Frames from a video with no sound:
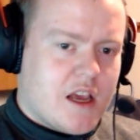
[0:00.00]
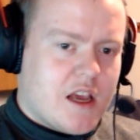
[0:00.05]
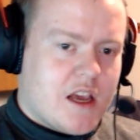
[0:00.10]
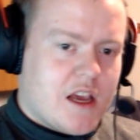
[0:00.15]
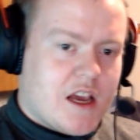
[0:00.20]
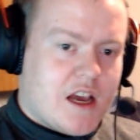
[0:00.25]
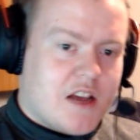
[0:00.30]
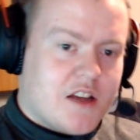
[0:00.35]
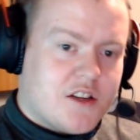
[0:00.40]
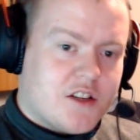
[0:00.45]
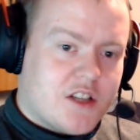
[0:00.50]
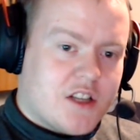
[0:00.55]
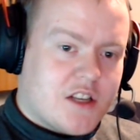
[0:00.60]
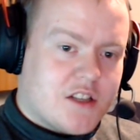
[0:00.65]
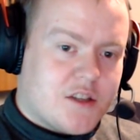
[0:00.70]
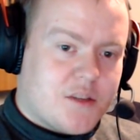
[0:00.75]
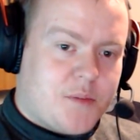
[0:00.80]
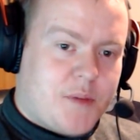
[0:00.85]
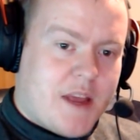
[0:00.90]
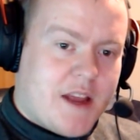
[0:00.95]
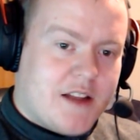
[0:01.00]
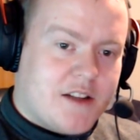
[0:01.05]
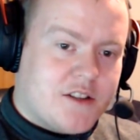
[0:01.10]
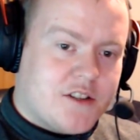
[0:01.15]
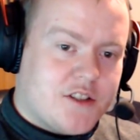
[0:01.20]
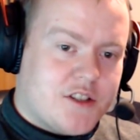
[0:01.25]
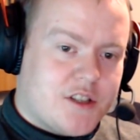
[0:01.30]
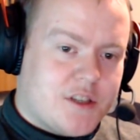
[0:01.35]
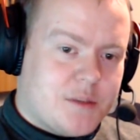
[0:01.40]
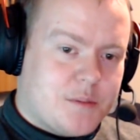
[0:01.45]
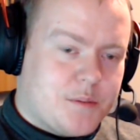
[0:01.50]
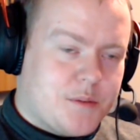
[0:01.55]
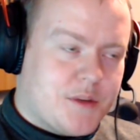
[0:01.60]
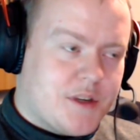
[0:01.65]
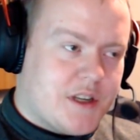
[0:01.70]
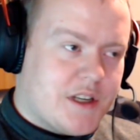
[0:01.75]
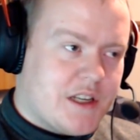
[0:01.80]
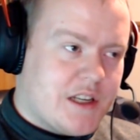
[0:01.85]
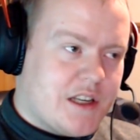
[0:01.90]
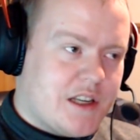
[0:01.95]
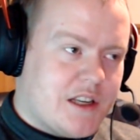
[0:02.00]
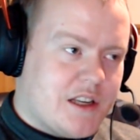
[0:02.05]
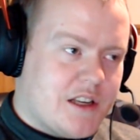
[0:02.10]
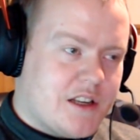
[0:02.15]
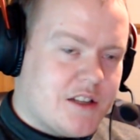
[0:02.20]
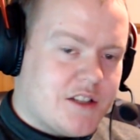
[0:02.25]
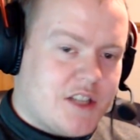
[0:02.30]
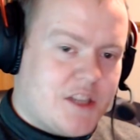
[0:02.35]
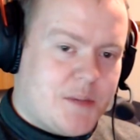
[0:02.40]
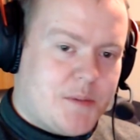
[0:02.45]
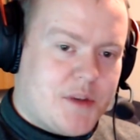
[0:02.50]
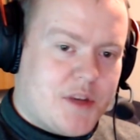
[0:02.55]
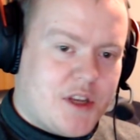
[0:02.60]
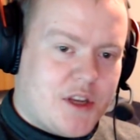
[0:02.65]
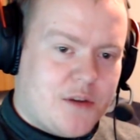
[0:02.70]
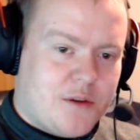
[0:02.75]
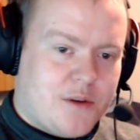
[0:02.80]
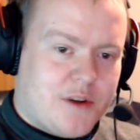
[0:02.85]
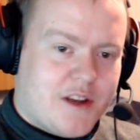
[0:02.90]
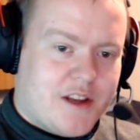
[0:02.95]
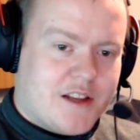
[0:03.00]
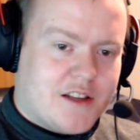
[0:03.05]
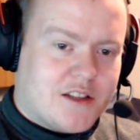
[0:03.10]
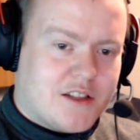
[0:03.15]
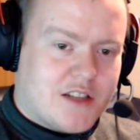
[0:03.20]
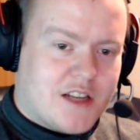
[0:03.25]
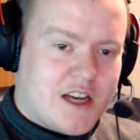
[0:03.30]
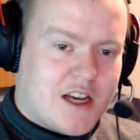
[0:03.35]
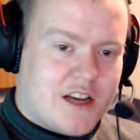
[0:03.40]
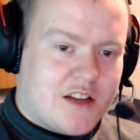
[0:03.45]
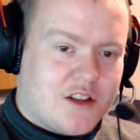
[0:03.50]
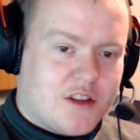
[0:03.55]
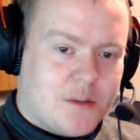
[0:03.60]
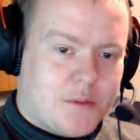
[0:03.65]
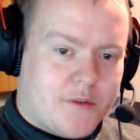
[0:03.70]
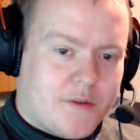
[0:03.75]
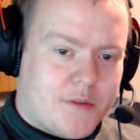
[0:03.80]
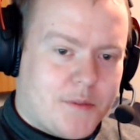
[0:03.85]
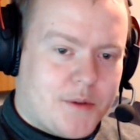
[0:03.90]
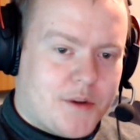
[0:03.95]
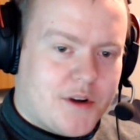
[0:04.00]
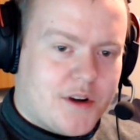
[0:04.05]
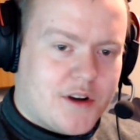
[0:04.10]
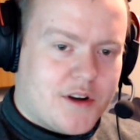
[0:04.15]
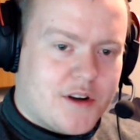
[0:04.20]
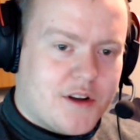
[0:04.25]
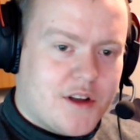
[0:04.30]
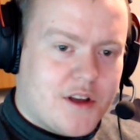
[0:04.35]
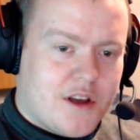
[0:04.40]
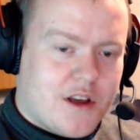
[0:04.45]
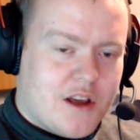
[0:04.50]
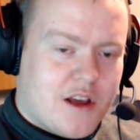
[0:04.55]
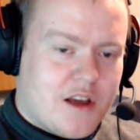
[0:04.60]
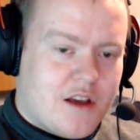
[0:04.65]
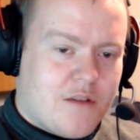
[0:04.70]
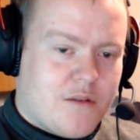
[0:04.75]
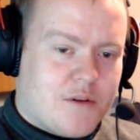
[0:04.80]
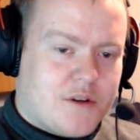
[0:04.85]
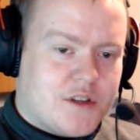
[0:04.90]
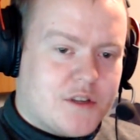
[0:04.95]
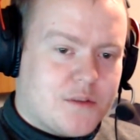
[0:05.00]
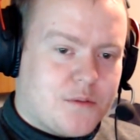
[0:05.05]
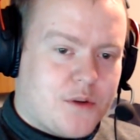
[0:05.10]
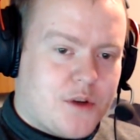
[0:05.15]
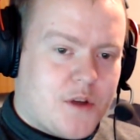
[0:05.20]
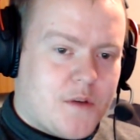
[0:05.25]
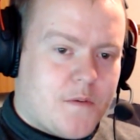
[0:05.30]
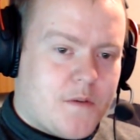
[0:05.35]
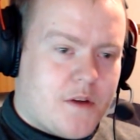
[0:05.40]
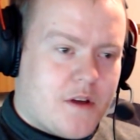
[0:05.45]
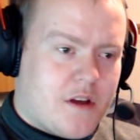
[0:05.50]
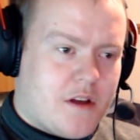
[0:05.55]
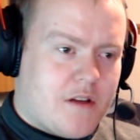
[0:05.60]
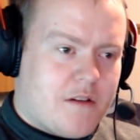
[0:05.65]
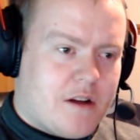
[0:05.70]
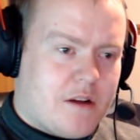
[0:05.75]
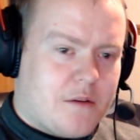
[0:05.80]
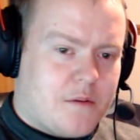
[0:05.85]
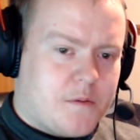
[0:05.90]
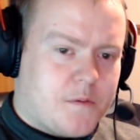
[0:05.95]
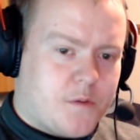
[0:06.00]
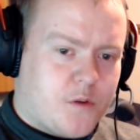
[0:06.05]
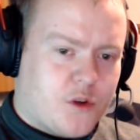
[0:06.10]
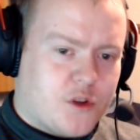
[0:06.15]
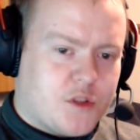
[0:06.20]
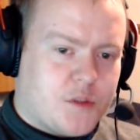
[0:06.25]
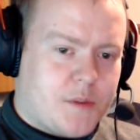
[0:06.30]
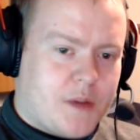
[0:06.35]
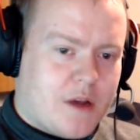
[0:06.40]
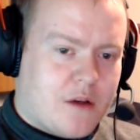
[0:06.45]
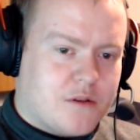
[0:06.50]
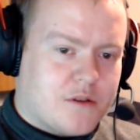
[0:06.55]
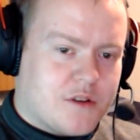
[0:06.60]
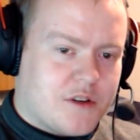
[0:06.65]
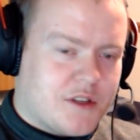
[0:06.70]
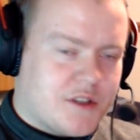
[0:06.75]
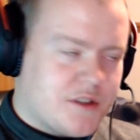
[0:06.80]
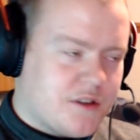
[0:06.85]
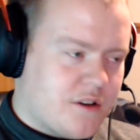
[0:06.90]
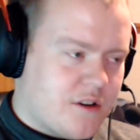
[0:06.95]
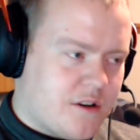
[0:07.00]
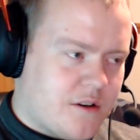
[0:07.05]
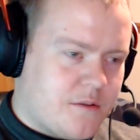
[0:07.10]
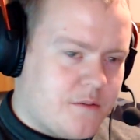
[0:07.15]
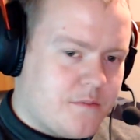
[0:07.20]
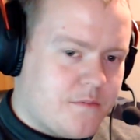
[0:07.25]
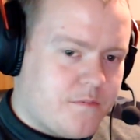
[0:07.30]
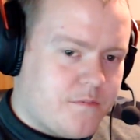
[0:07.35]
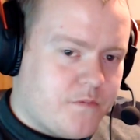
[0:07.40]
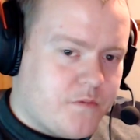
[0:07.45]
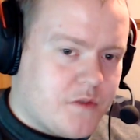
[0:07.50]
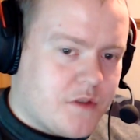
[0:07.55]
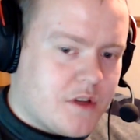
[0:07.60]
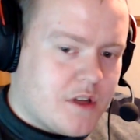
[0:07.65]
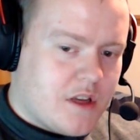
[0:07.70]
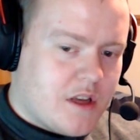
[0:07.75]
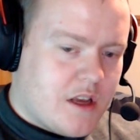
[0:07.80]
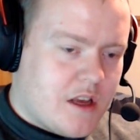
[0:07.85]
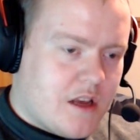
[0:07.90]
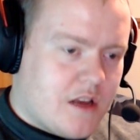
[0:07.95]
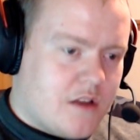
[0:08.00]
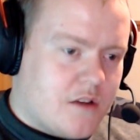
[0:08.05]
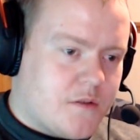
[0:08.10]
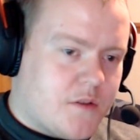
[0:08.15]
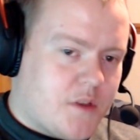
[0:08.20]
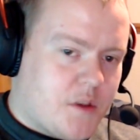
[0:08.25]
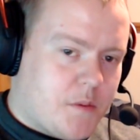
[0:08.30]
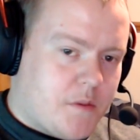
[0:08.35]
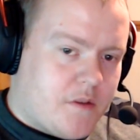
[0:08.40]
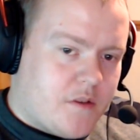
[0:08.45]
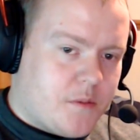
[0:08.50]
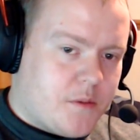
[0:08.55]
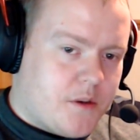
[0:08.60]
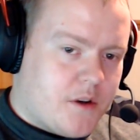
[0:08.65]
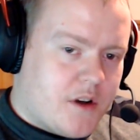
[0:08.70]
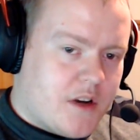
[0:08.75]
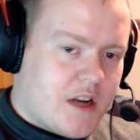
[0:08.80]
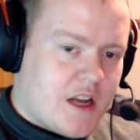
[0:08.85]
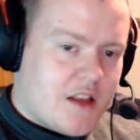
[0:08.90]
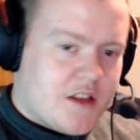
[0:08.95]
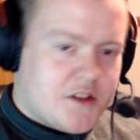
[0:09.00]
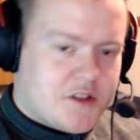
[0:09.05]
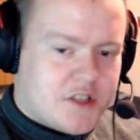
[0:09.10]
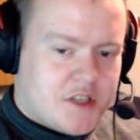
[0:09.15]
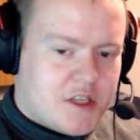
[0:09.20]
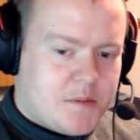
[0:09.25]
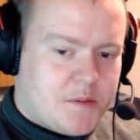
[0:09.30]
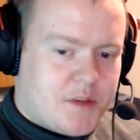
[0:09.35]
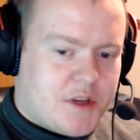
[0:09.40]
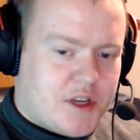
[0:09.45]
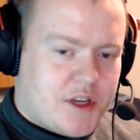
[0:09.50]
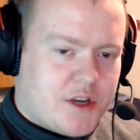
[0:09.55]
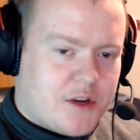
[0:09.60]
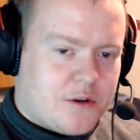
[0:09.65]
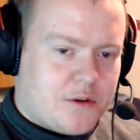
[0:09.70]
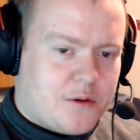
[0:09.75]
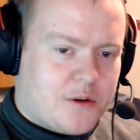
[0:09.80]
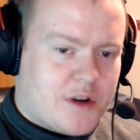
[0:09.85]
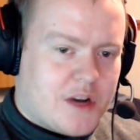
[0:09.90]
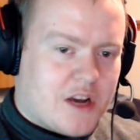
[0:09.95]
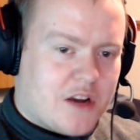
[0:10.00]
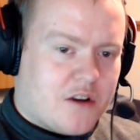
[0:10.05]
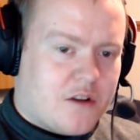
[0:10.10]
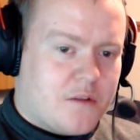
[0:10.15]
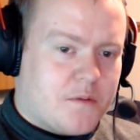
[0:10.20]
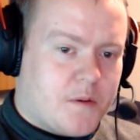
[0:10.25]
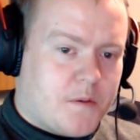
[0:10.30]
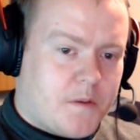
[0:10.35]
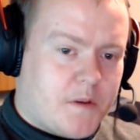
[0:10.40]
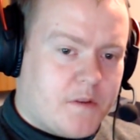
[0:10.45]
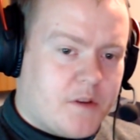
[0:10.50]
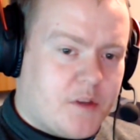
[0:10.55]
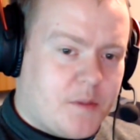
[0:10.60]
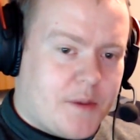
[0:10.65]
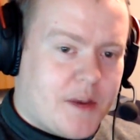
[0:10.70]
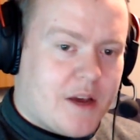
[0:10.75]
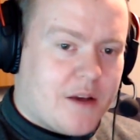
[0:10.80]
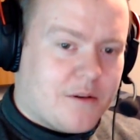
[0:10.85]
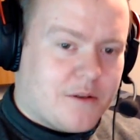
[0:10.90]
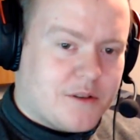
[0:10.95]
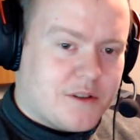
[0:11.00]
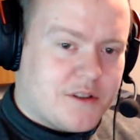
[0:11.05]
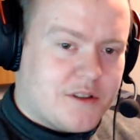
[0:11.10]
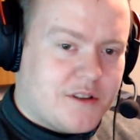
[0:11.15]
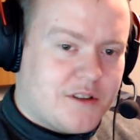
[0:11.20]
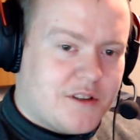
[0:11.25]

It actually has a Pentium CPU inside the motherboard, which is worth around £40 on its own. For the motherboard and the CPU, I got for £50.